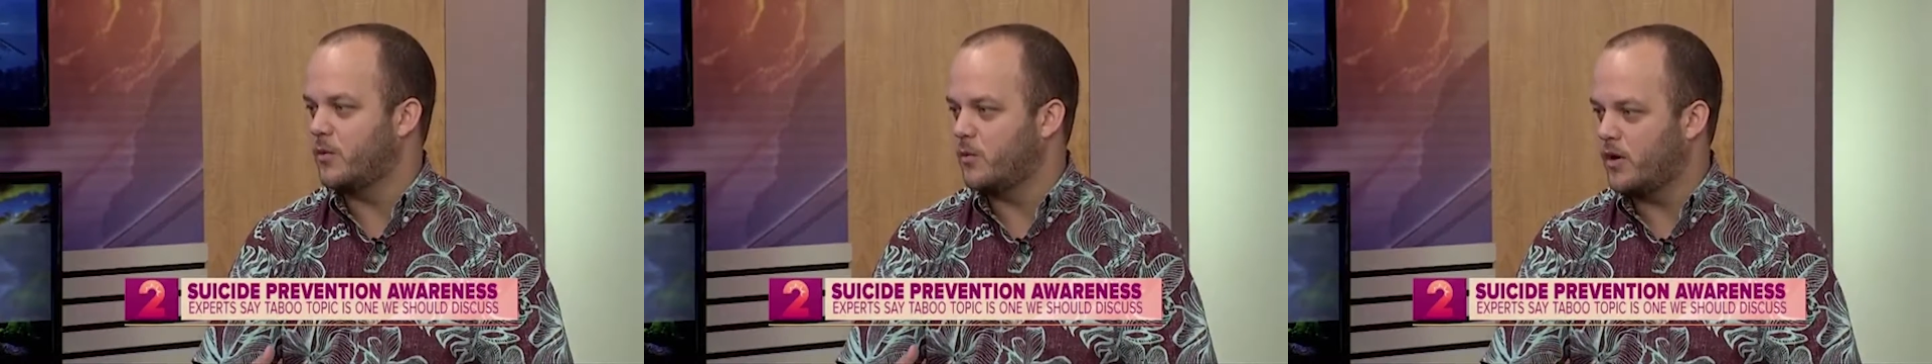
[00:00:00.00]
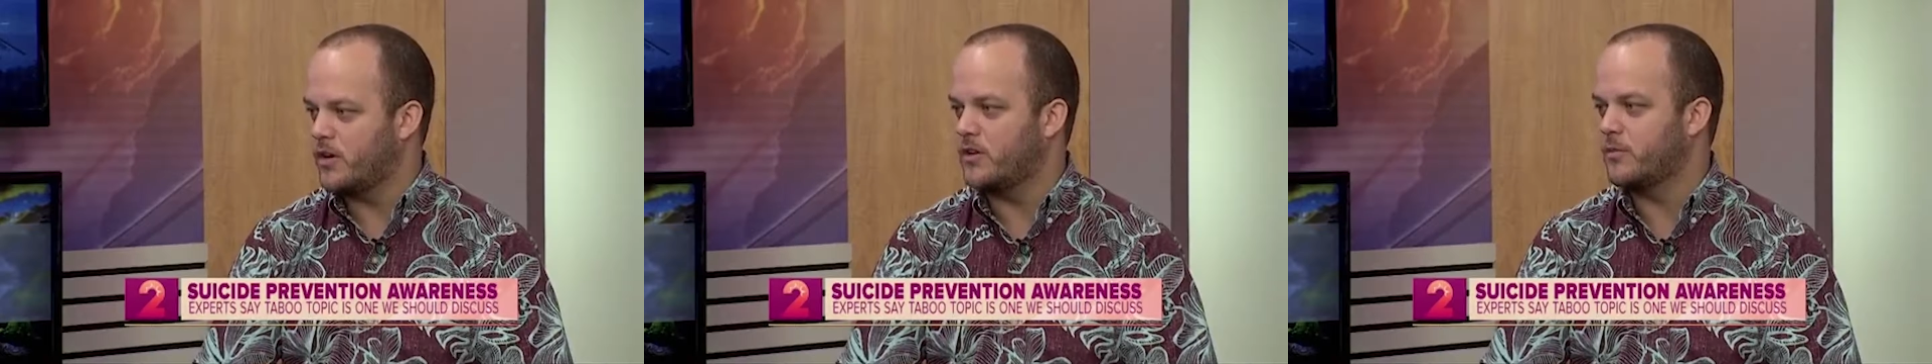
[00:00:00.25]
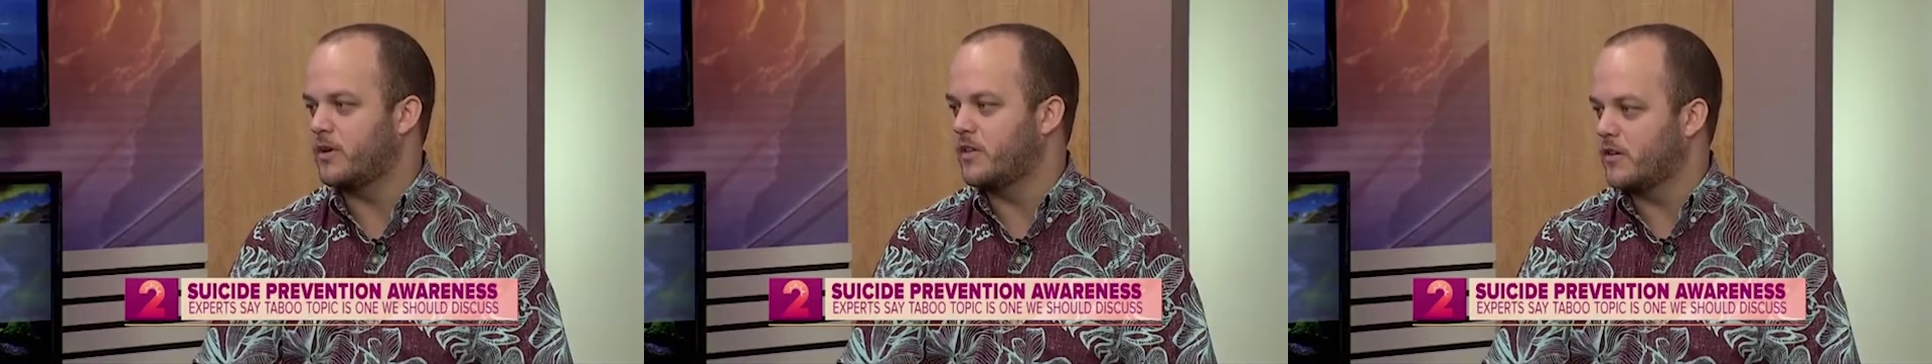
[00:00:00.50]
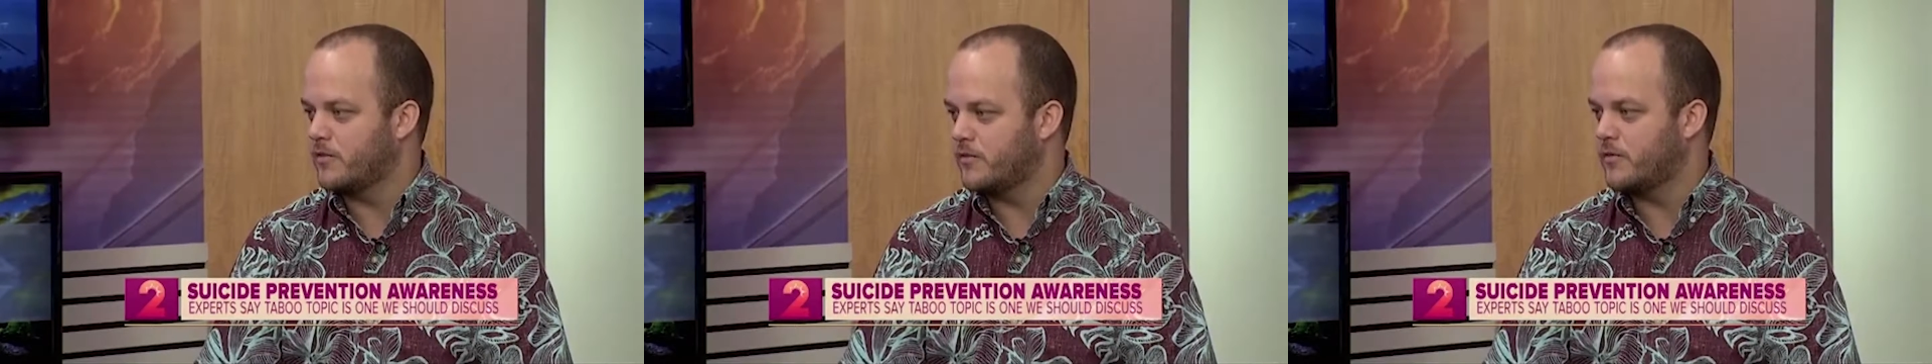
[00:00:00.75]
and want to be
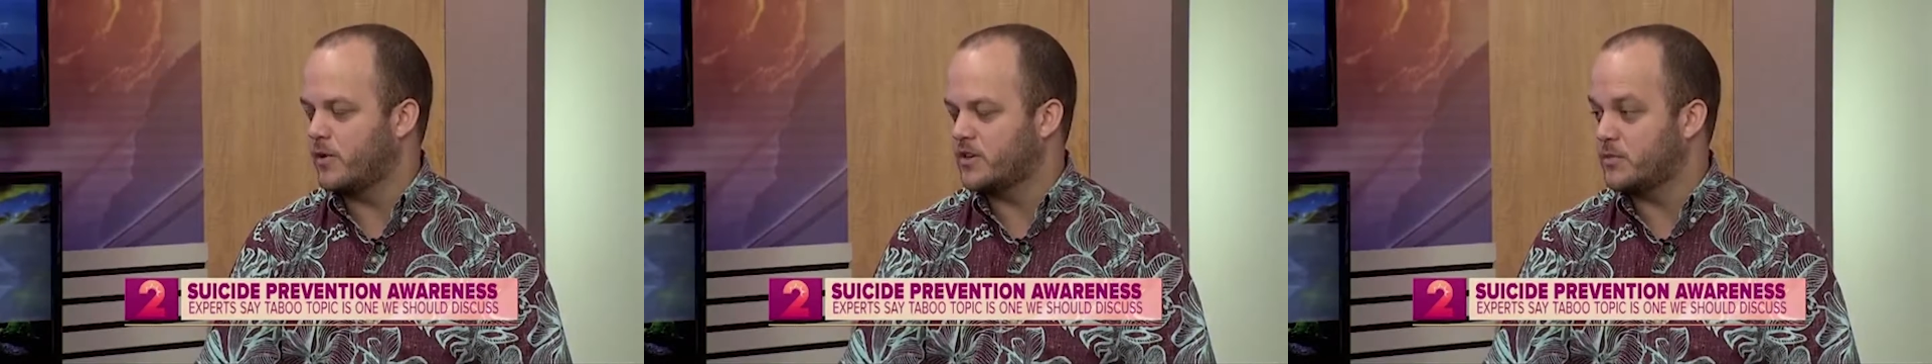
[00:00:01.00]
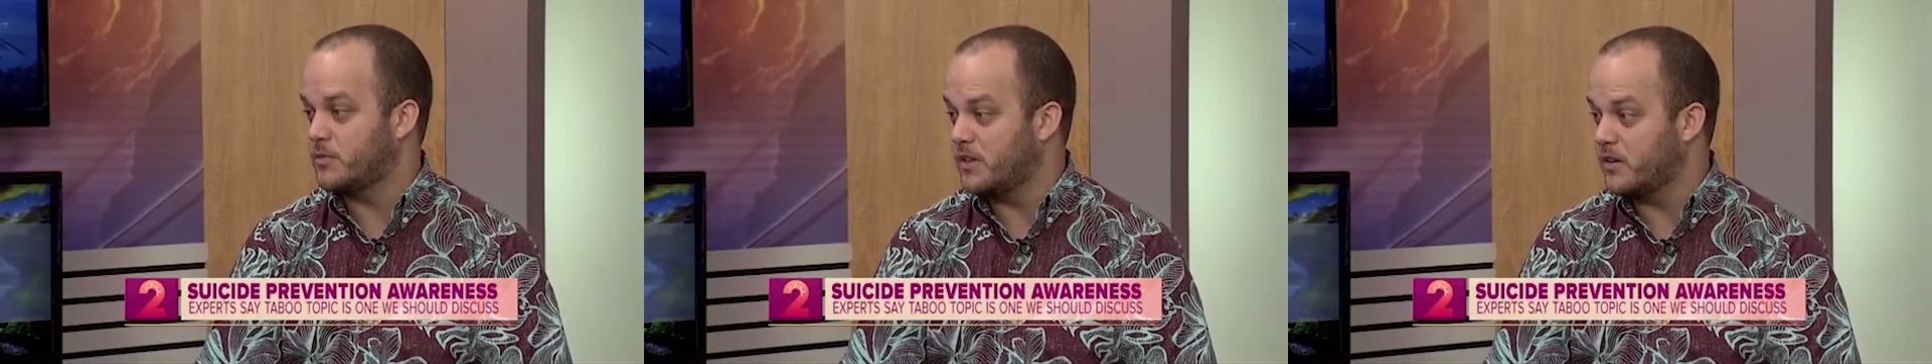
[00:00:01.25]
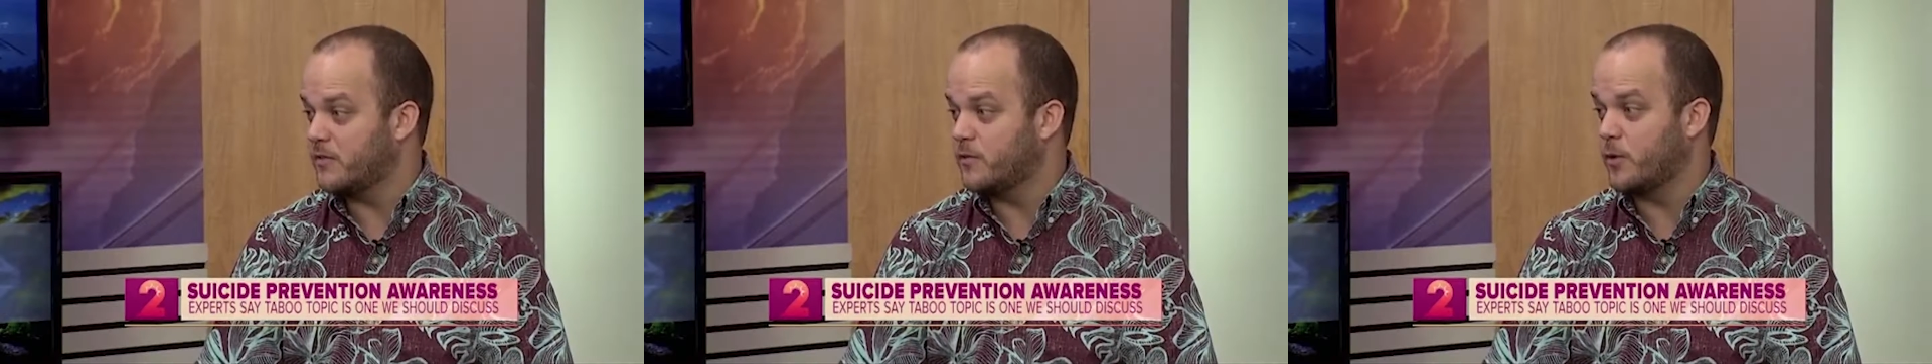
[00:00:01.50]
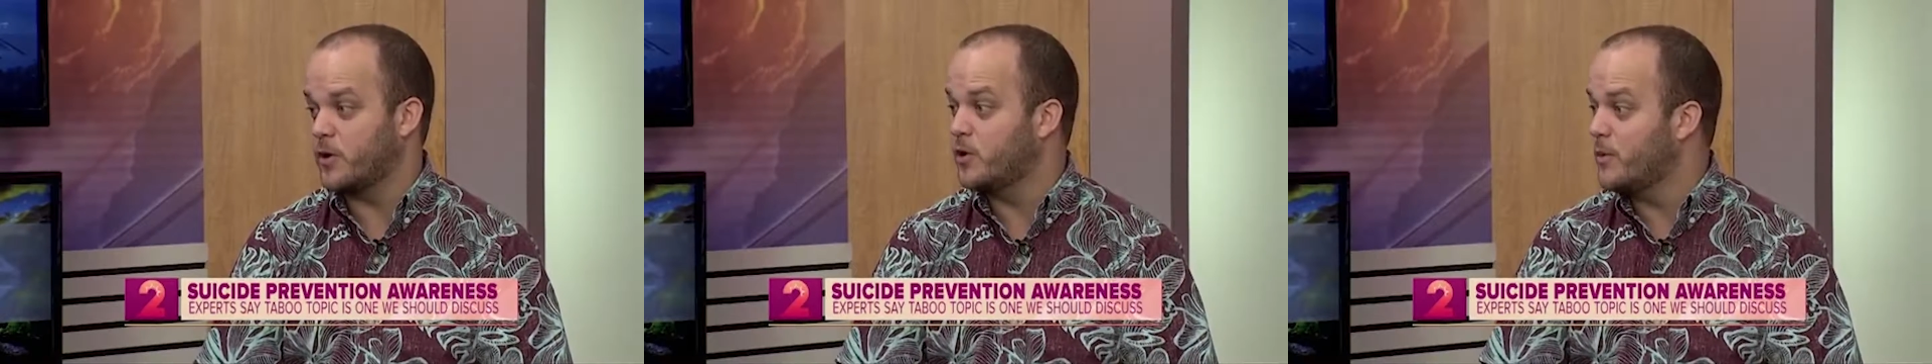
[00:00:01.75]
there
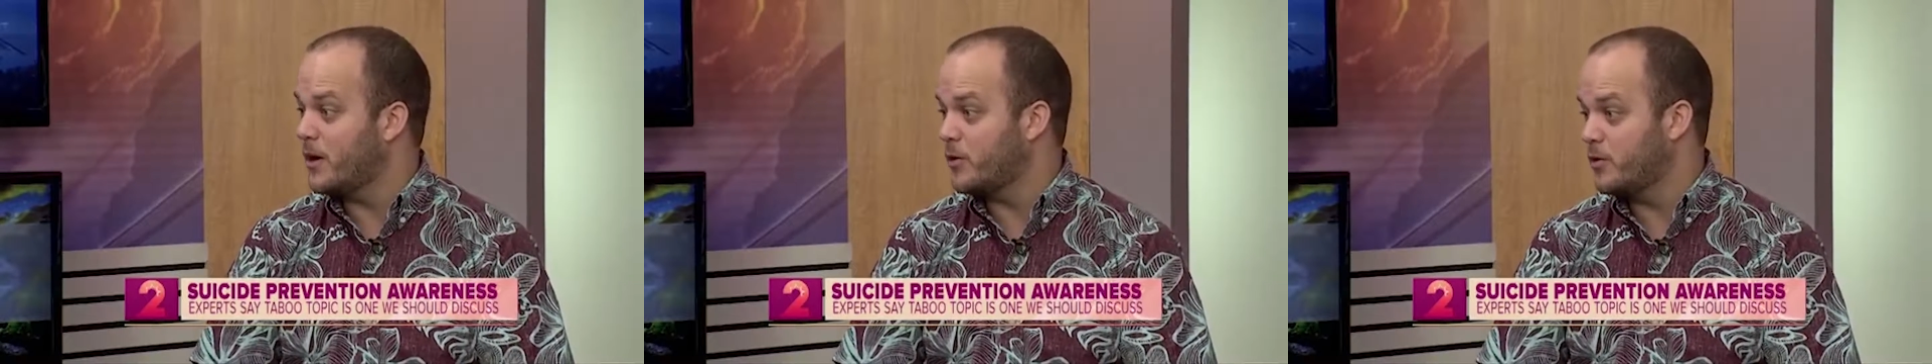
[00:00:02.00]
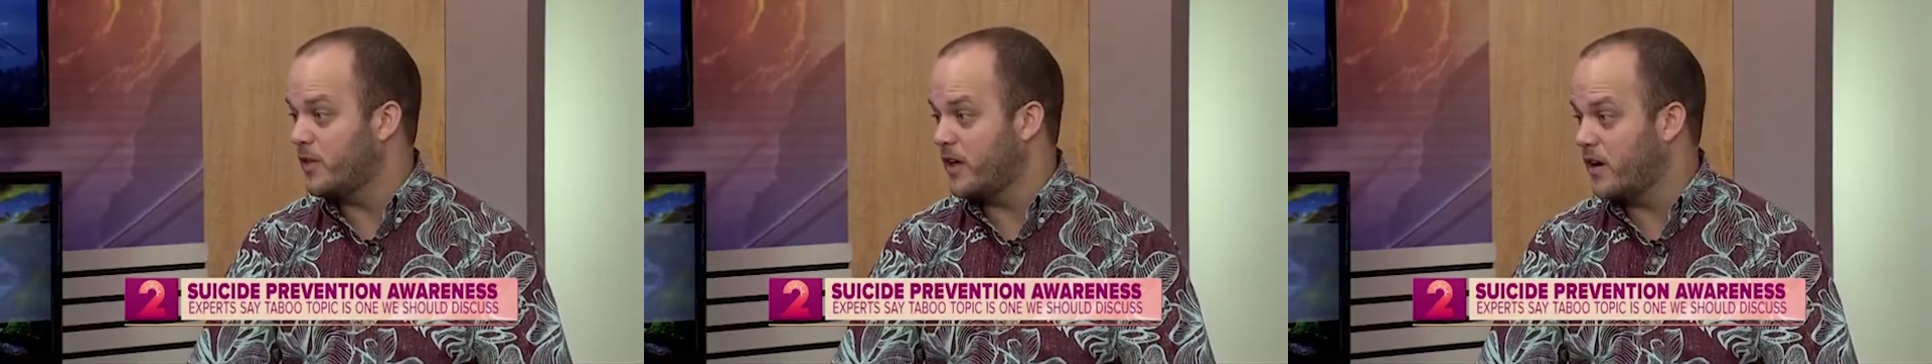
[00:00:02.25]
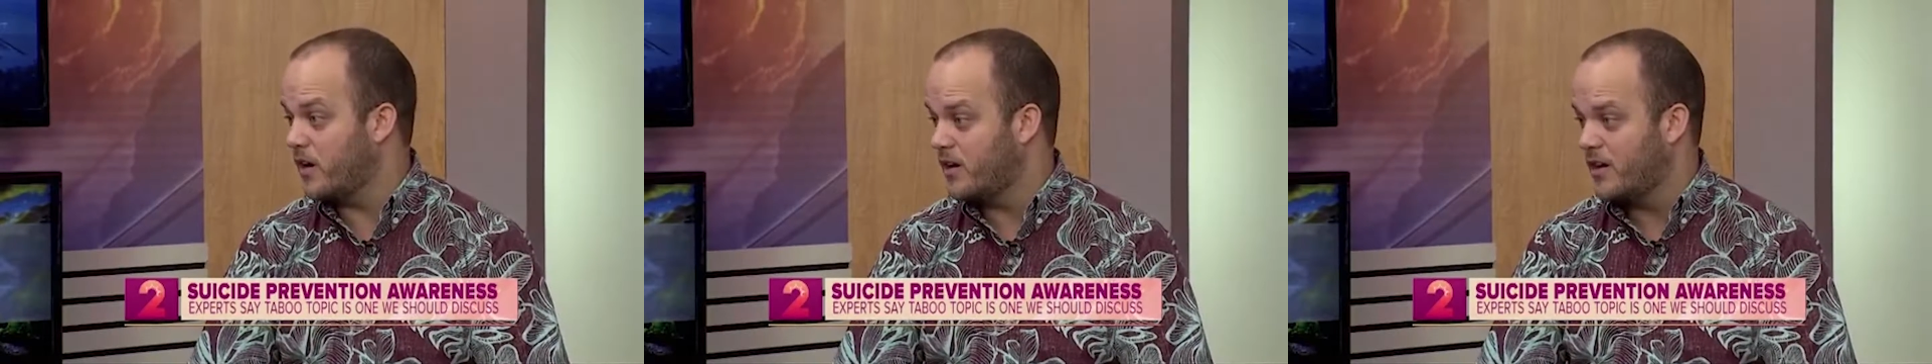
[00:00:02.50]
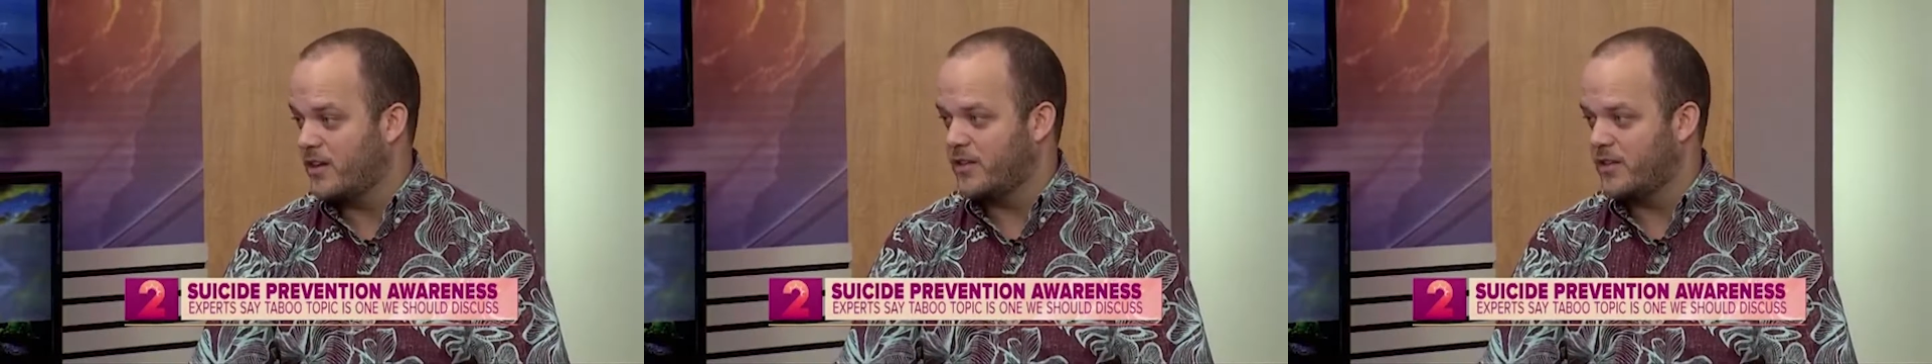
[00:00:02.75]
for you, no matter who they are.